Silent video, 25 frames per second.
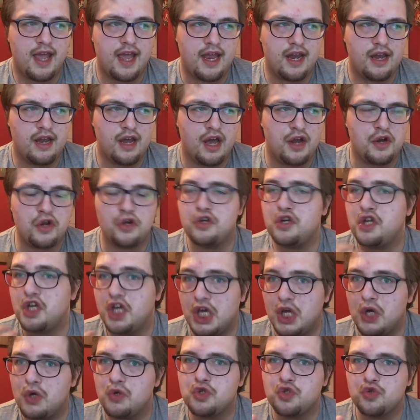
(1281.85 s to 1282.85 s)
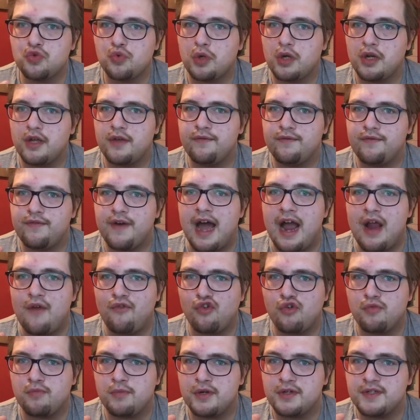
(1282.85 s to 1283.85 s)
in an unusual
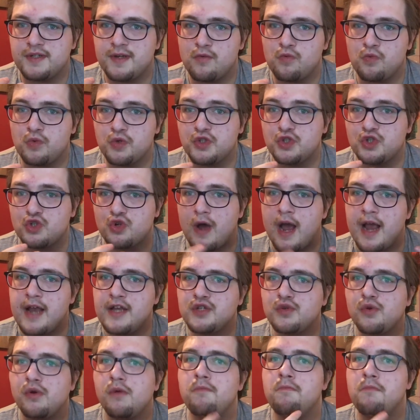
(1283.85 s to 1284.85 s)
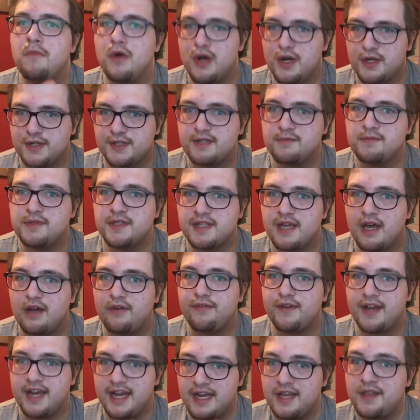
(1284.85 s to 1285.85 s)
environment and was trying to immerse
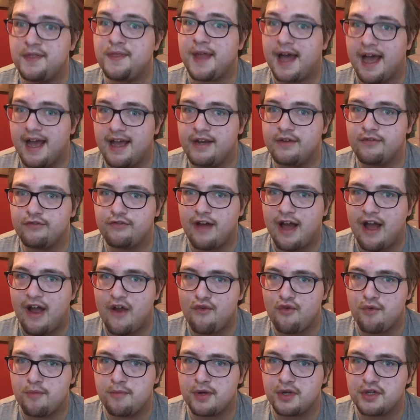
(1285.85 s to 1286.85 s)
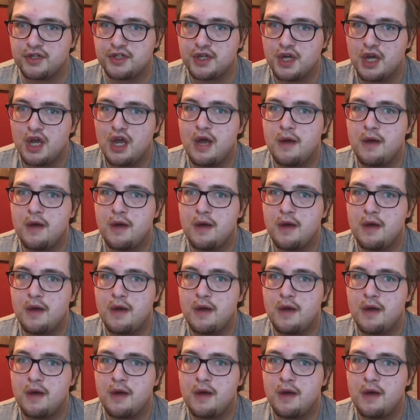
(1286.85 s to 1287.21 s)
himself in that environment.